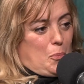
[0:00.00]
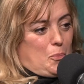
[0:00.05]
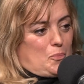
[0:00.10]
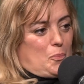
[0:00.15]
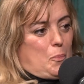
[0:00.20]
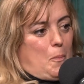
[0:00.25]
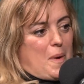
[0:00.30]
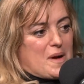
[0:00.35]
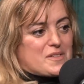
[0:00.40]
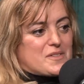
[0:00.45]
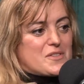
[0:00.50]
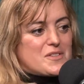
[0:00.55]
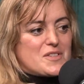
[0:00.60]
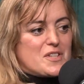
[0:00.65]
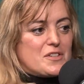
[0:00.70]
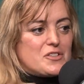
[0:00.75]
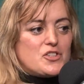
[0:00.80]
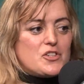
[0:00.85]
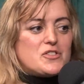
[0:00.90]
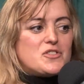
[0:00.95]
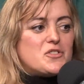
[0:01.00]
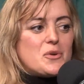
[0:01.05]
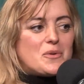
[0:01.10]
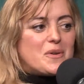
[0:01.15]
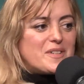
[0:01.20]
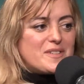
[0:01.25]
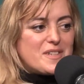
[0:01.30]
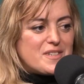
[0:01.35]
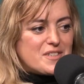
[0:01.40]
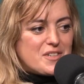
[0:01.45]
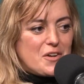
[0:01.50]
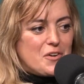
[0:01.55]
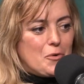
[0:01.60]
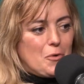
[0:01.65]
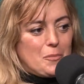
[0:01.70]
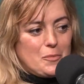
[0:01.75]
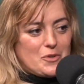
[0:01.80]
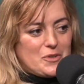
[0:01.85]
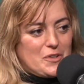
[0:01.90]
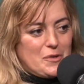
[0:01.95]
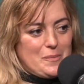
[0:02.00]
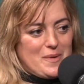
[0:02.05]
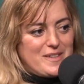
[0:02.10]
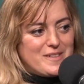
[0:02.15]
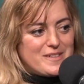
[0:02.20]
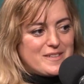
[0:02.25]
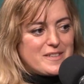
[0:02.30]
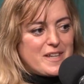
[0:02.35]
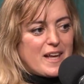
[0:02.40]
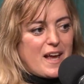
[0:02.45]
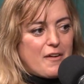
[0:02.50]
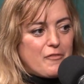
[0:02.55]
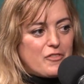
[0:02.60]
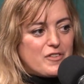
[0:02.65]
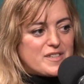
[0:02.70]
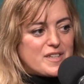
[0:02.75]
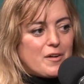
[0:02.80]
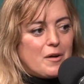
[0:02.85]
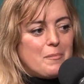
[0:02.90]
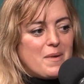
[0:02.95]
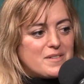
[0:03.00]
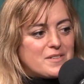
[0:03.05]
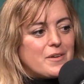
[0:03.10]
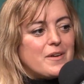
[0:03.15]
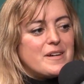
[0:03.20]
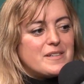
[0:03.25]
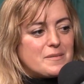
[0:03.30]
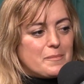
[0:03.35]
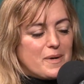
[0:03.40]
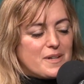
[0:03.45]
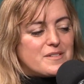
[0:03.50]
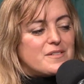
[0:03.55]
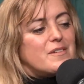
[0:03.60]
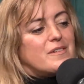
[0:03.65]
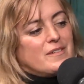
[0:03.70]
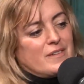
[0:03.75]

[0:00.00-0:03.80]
muscles that just don't exist on normal humans. Like every single muscle has a muscle.